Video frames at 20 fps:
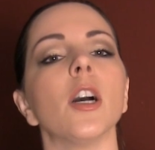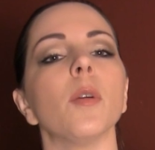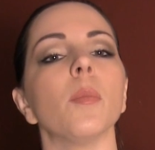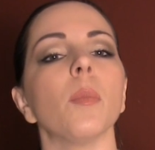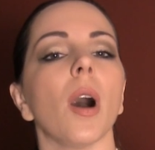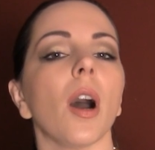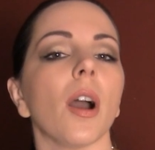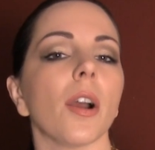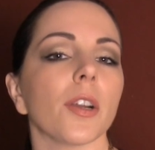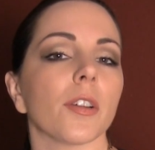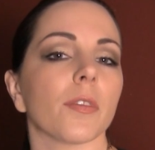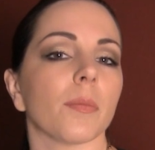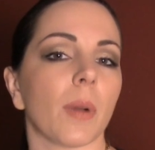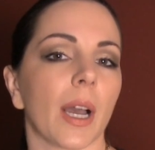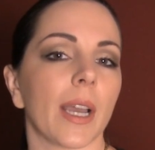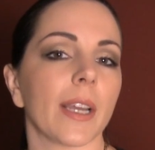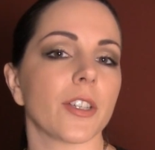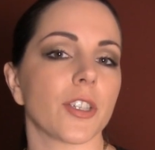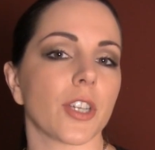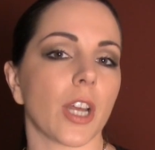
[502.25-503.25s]
Part of
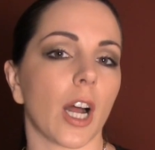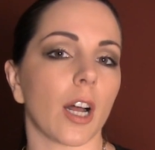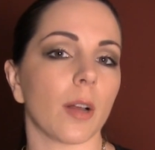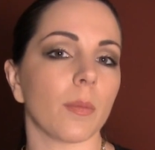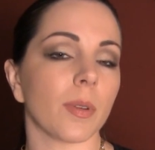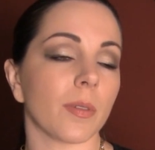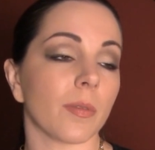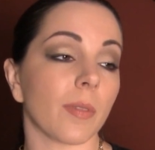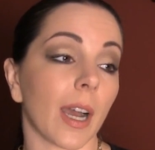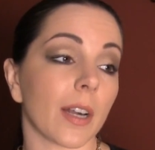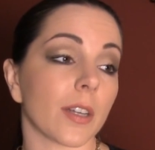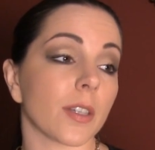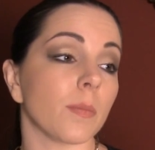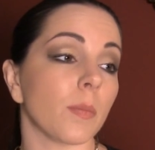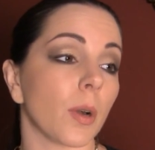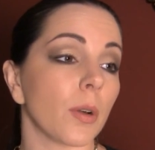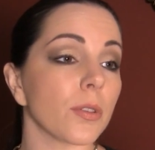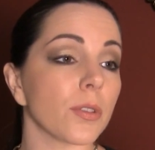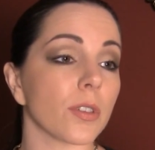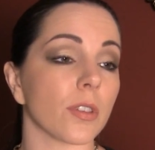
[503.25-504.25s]
my job, in fact,
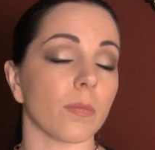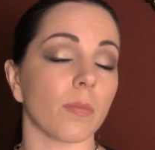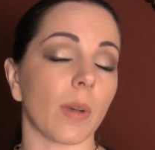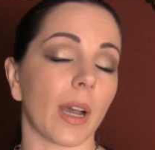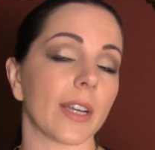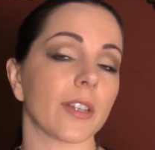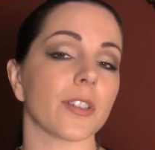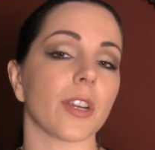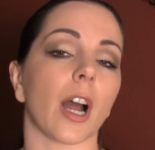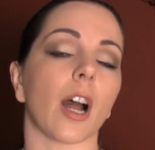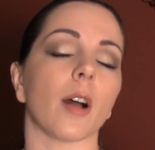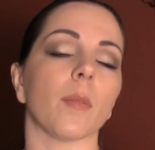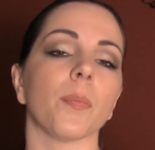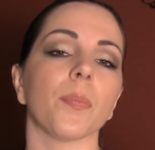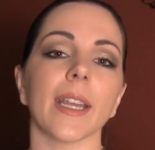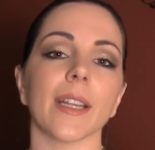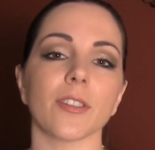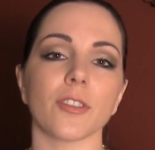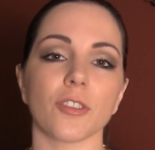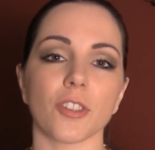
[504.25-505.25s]
most of my job,
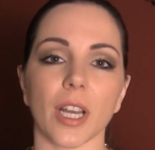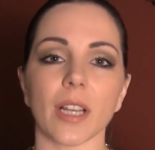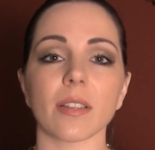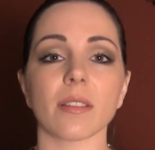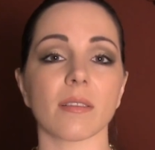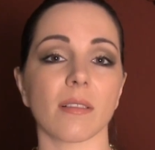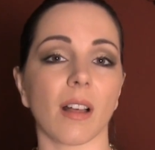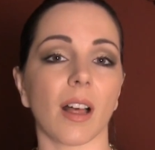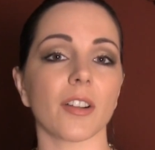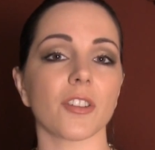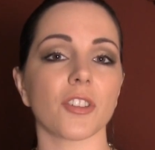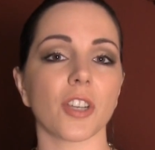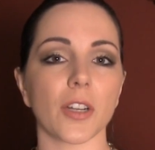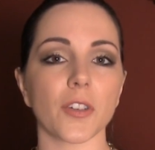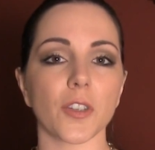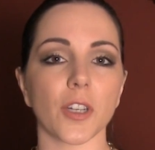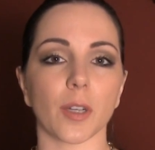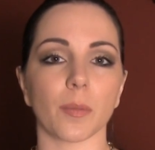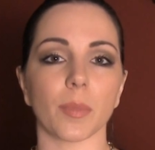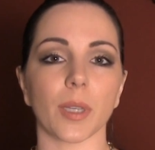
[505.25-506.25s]
is just not
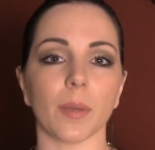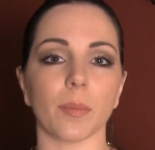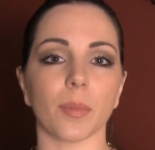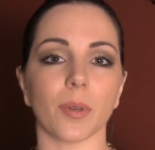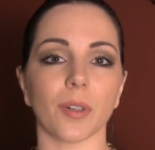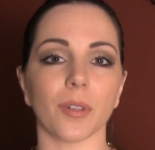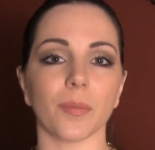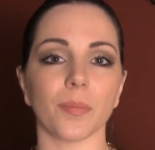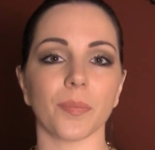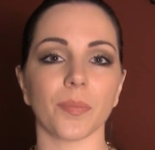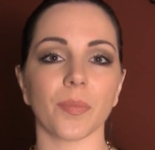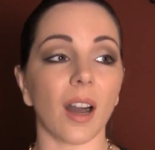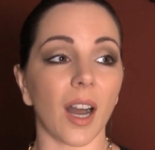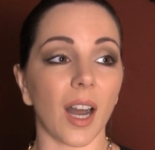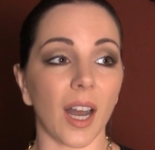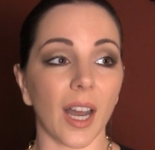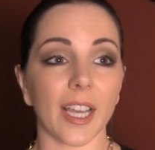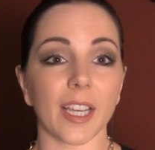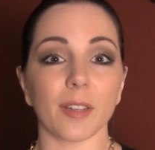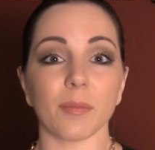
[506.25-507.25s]
judging people.
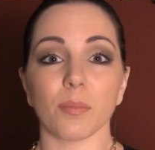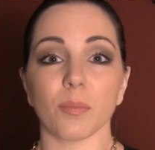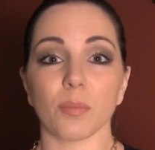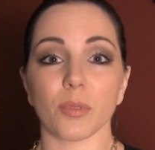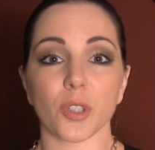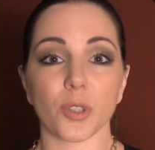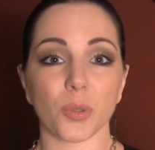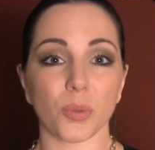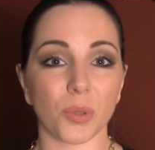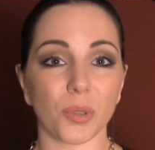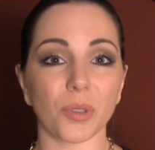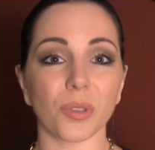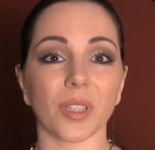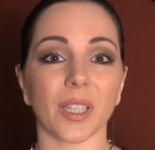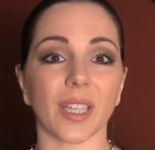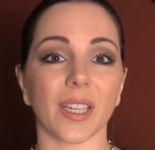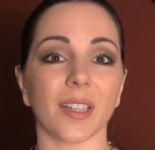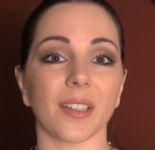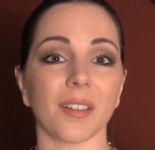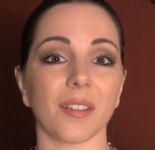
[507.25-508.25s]
I
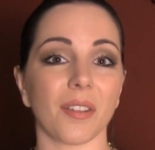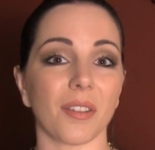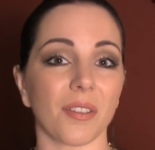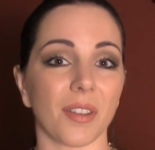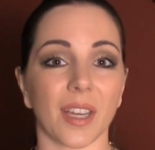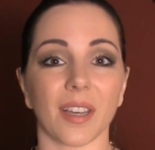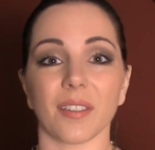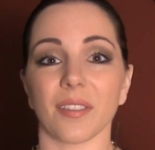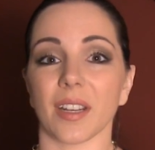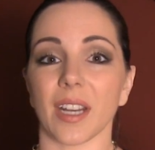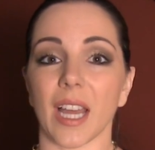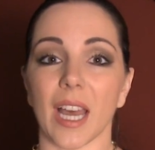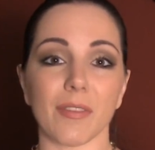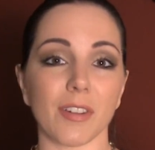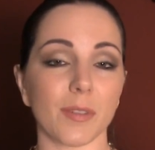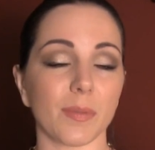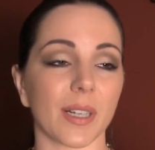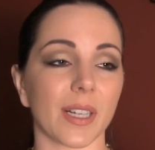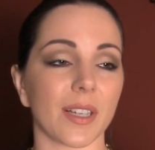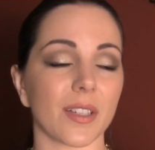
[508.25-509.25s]
truly think that
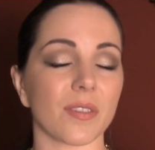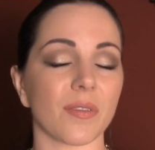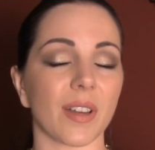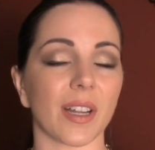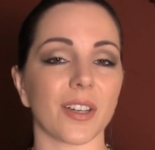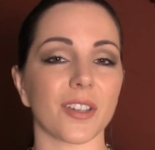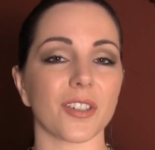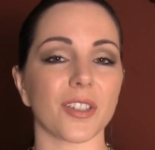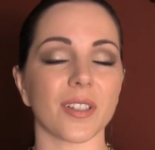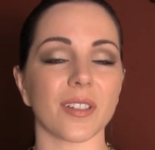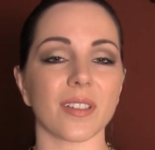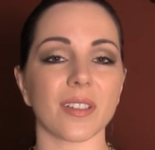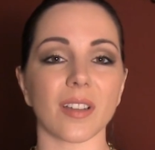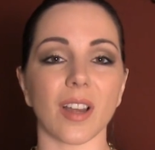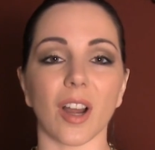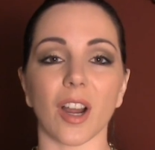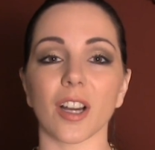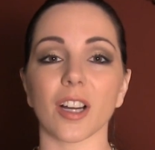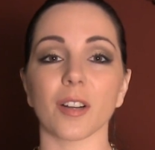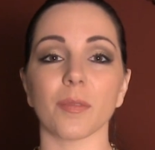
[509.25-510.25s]
everybody's fetishes
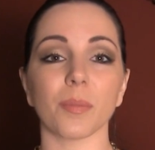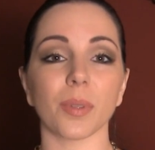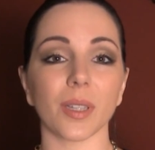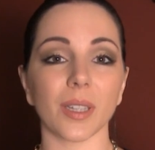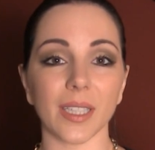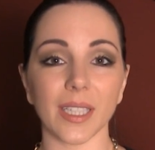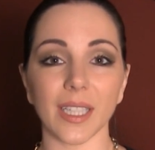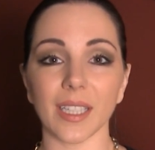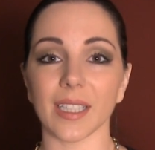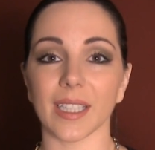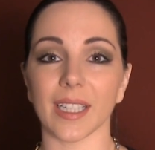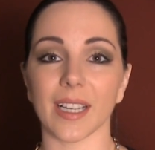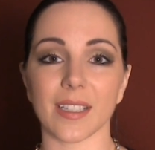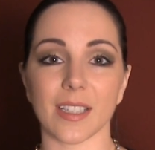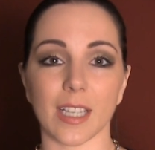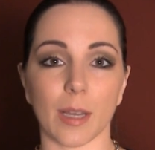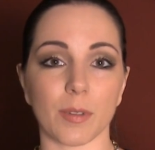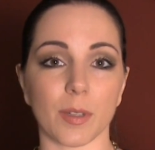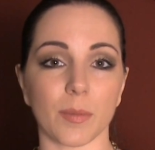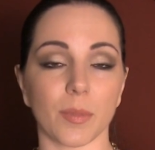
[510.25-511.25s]
are completely
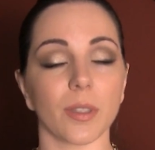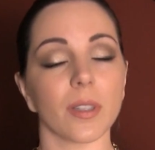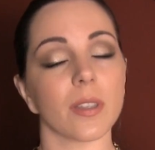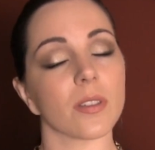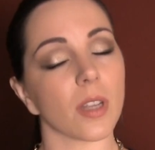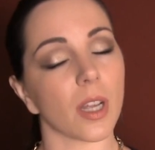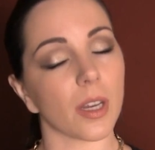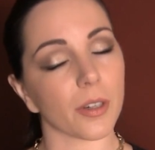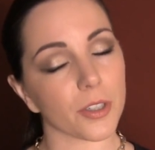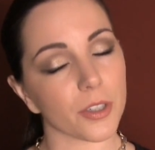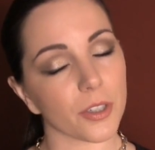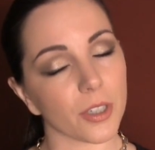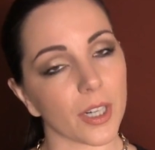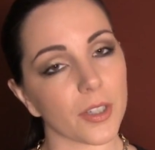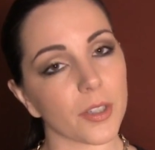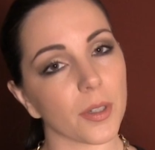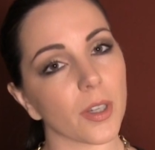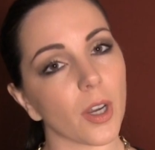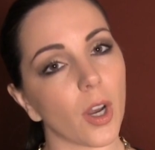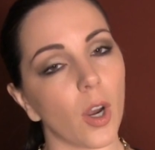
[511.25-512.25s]
acceptable as long as you're not
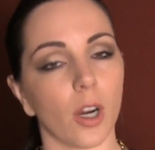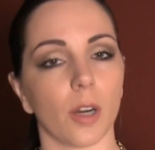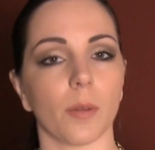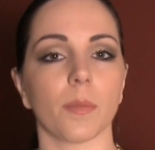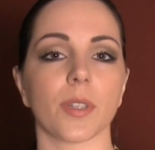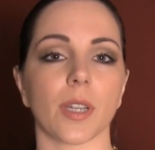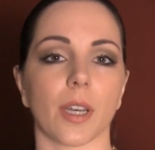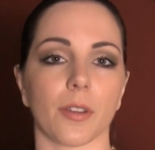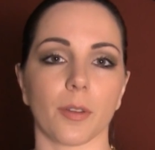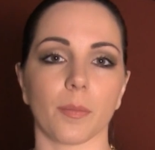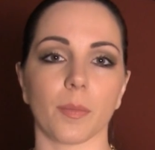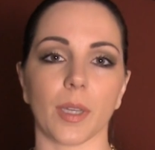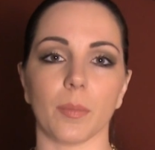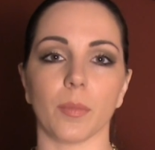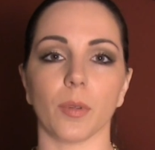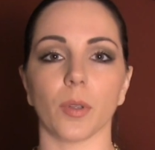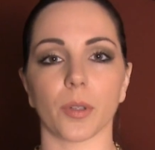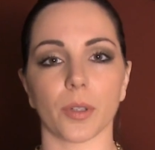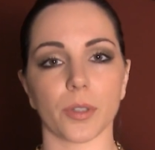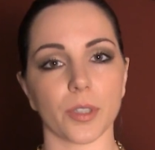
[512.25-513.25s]
doing harm to other
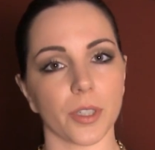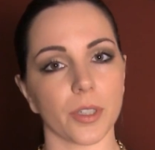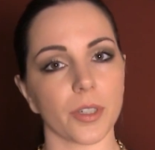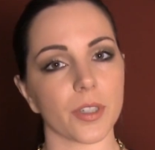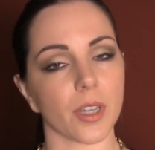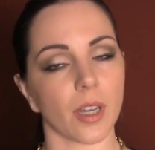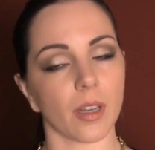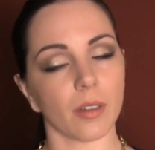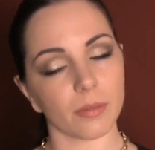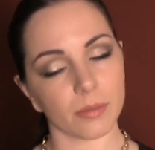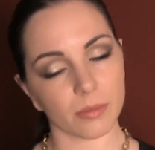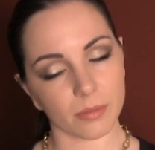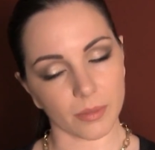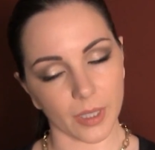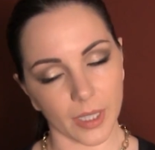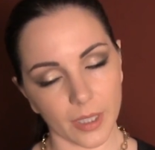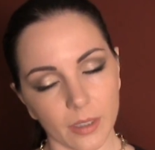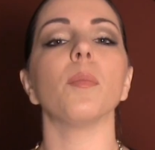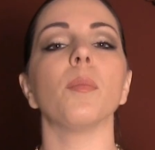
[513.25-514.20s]
people or to yourself, right?